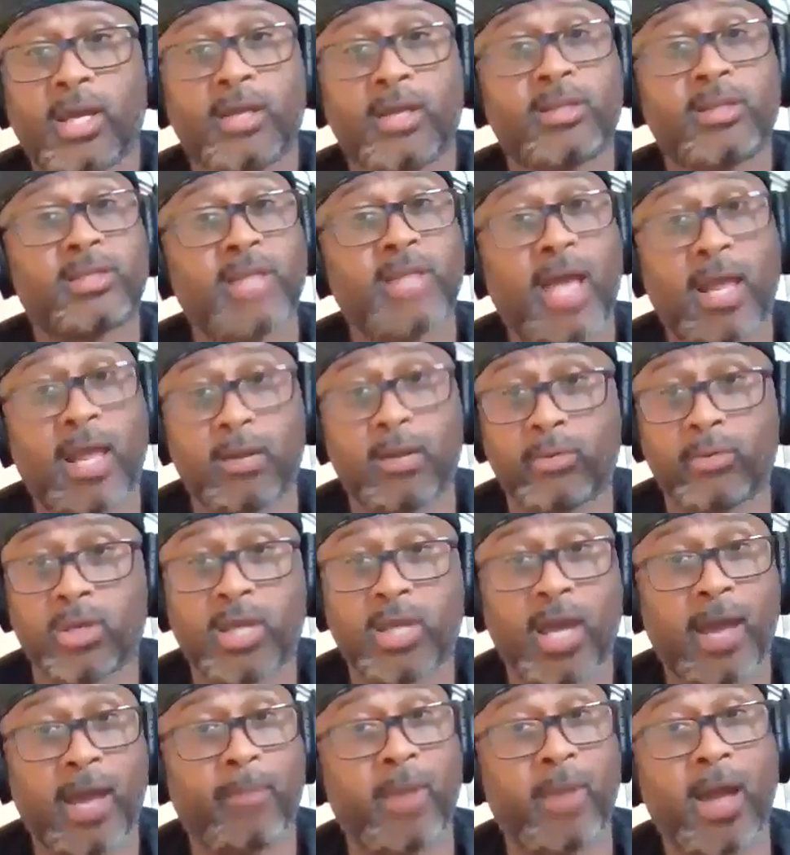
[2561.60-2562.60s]
the salary
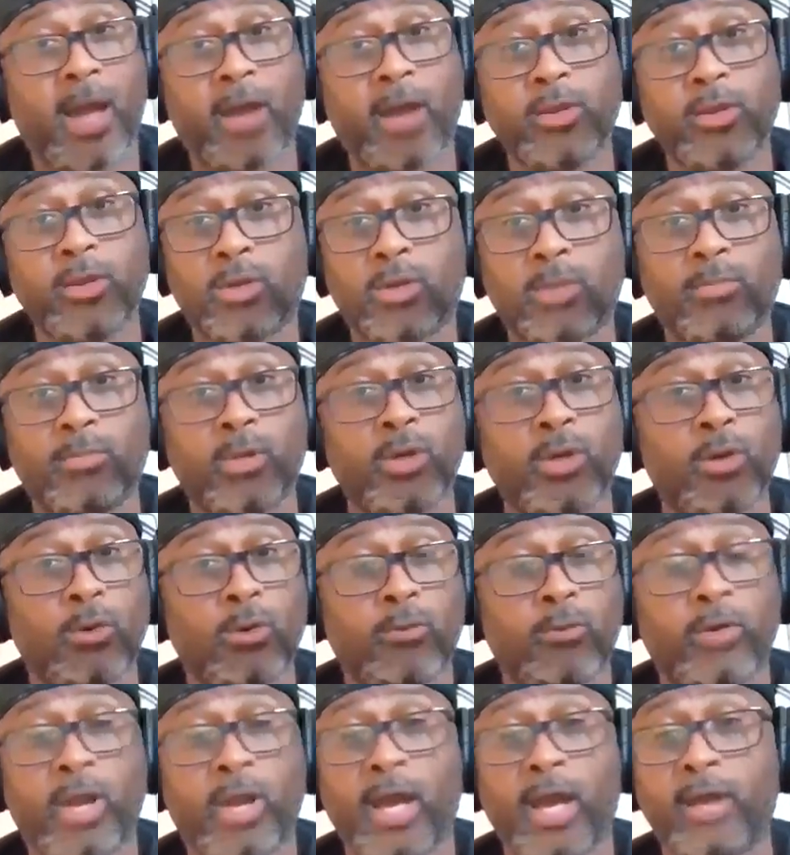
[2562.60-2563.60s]
cap and how you can
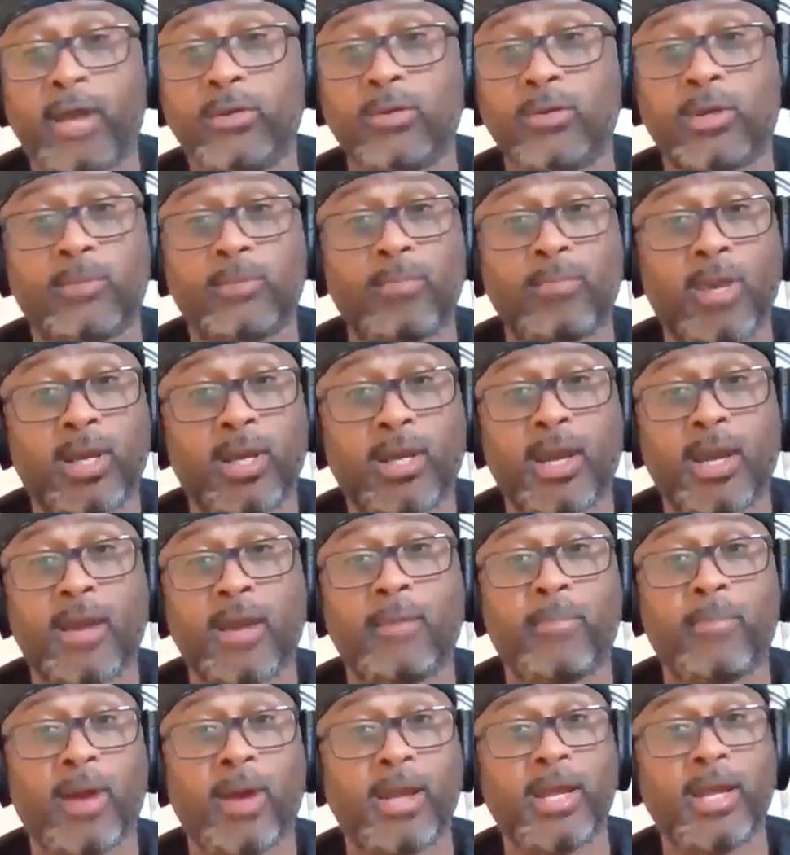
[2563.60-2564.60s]
maneuver and how you can make
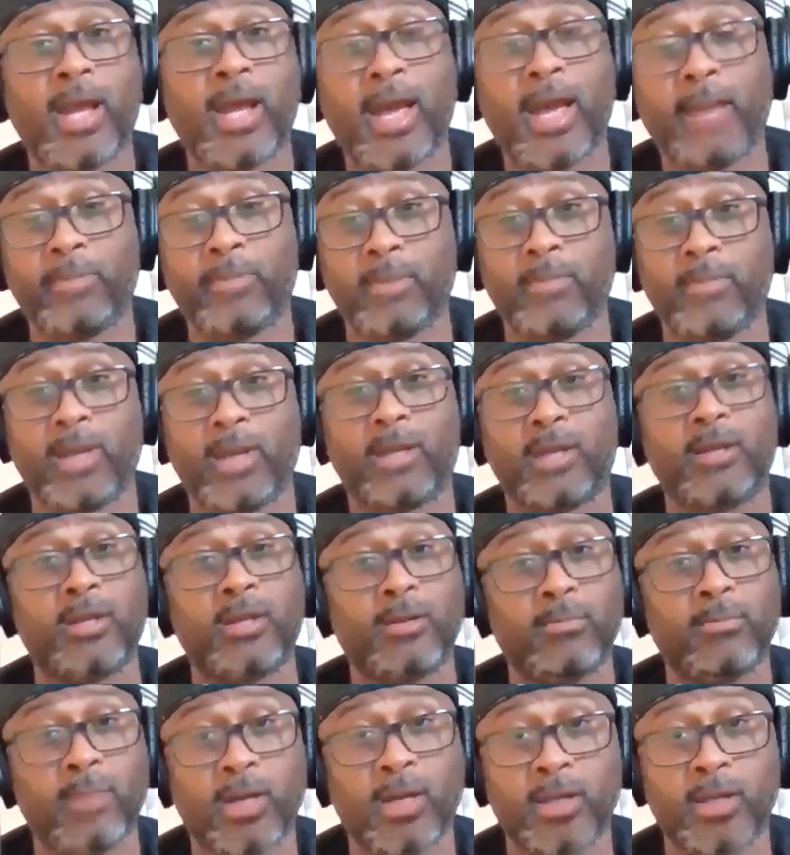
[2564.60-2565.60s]
everybody happy, make a
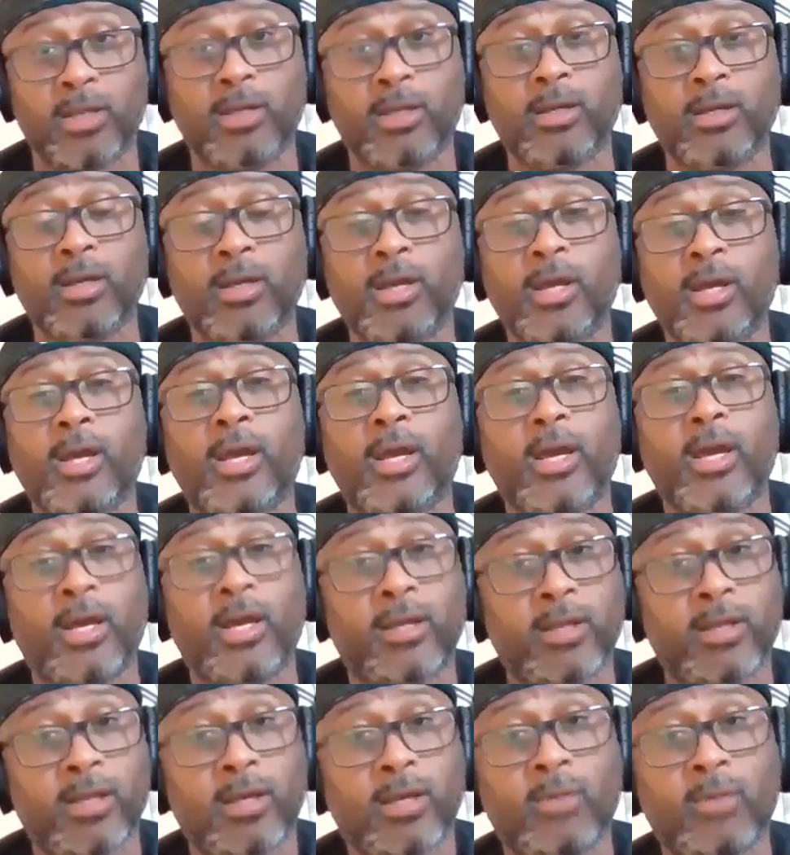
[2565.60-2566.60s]
little money, and
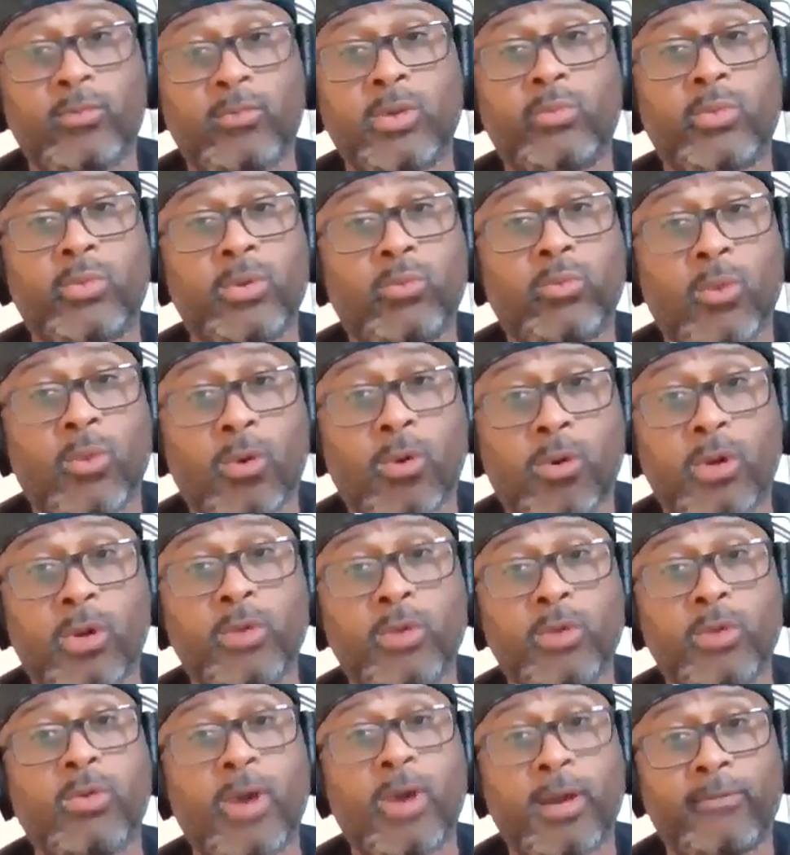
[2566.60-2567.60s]
then we reward
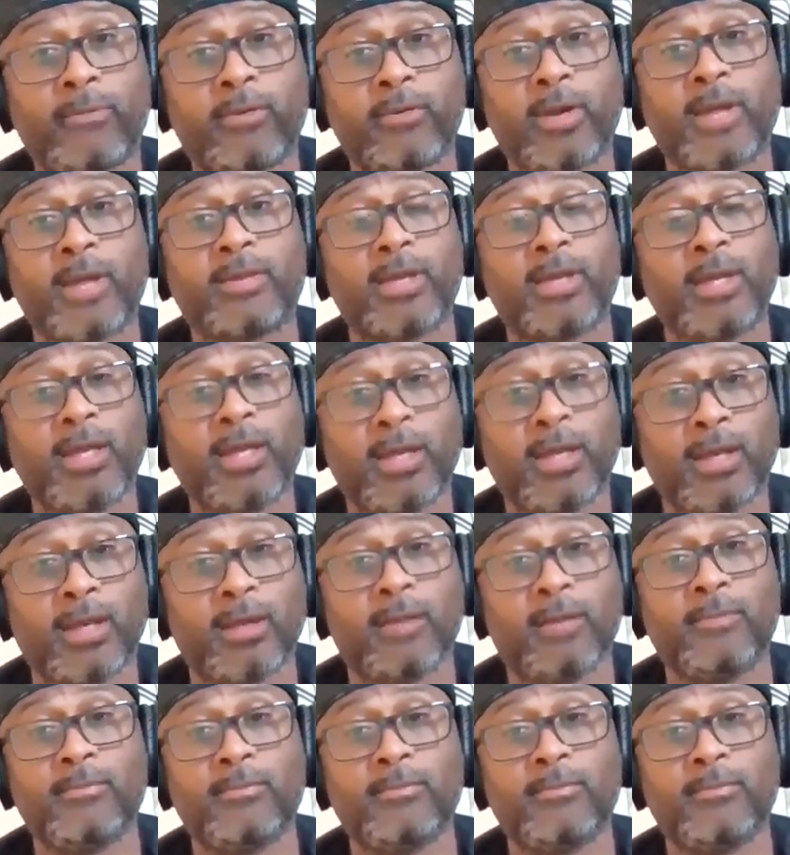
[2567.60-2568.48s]
whoever at the end,